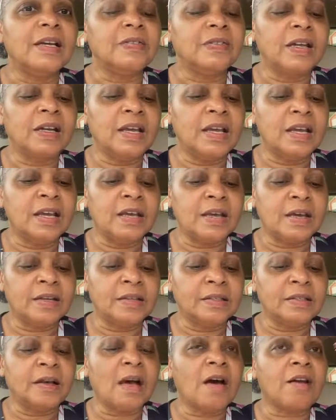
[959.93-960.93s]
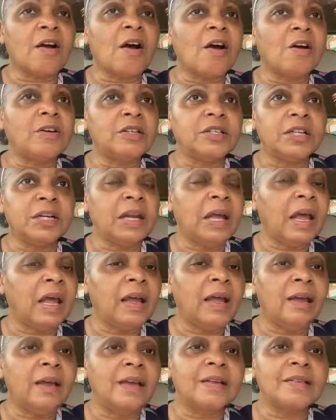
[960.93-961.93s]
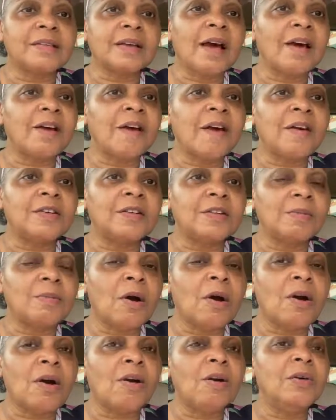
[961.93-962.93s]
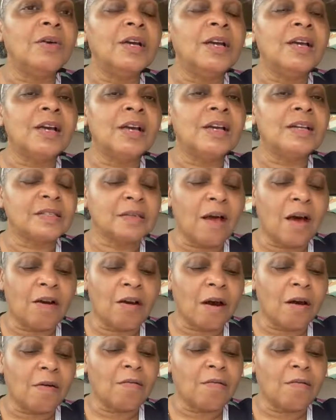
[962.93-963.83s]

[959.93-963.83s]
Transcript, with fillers: that he has got our today, he's got our tomorrow, he's got